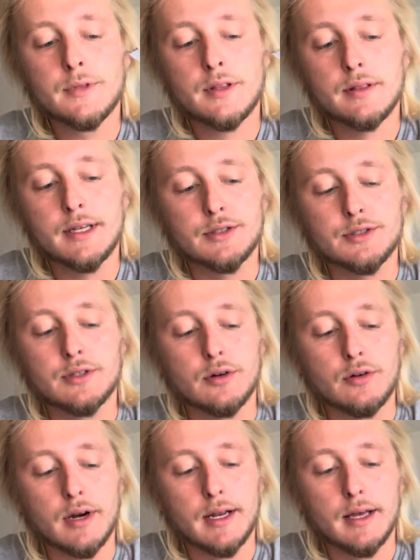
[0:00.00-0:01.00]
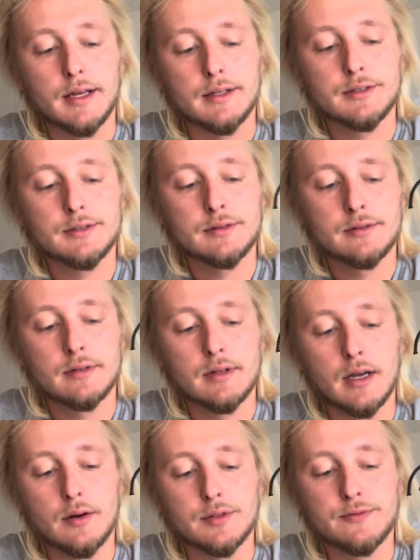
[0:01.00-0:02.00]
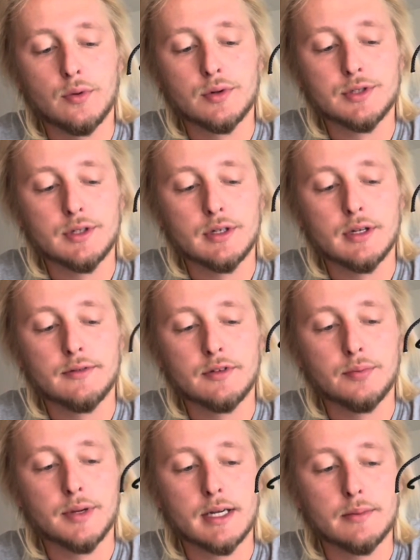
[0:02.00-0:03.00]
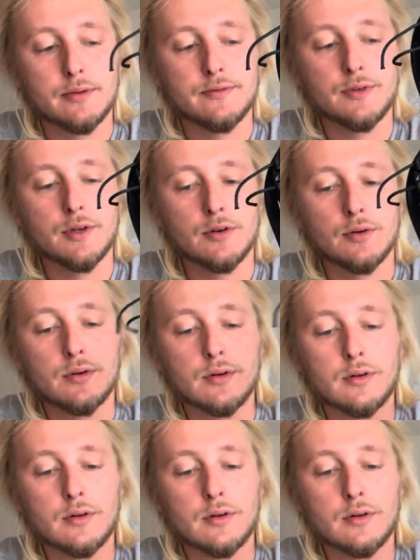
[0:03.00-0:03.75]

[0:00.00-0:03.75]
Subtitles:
These are still great heads. I was fortunate enough to pick up a few